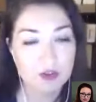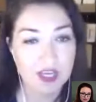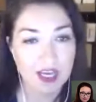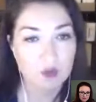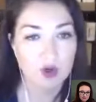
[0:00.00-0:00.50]

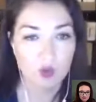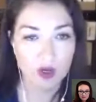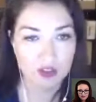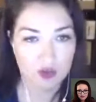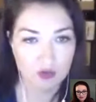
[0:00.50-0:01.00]
hate went
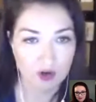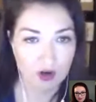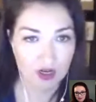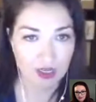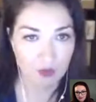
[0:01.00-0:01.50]
way too
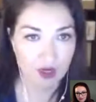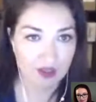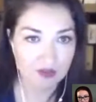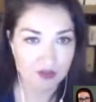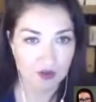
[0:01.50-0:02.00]
far
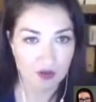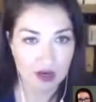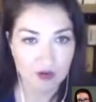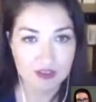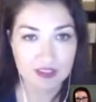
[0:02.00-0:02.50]
anyway. So
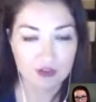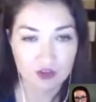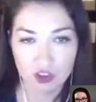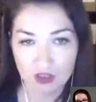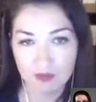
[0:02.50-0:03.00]
now he's still
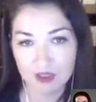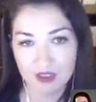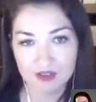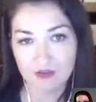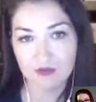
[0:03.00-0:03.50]
cheap and
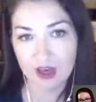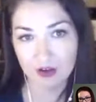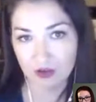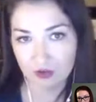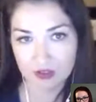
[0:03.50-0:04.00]
he's of
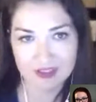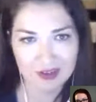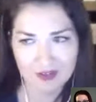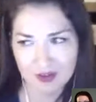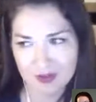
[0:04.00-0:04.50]
value because they
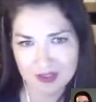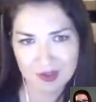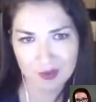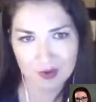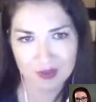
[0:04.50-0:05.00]
don't have anyone else to
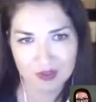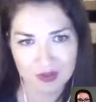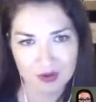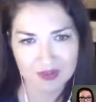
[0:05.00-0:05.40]
throw it to. I was